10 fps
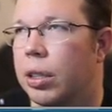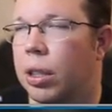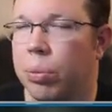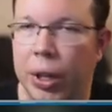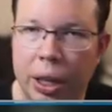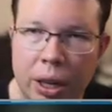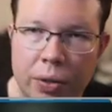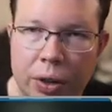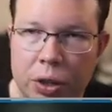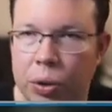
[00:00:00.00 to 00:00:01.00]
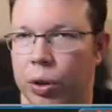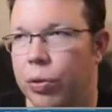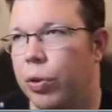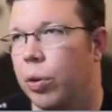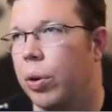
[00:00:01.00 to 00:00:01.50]
They'll just sit in my
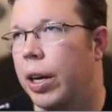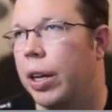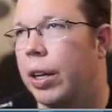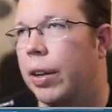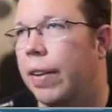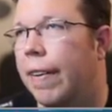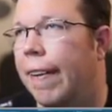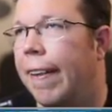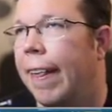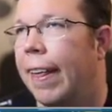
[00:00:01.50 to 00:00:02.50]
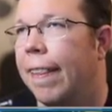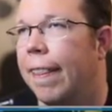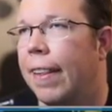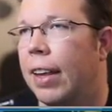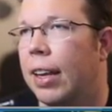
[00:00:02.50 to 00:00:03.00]
inventory for a while, and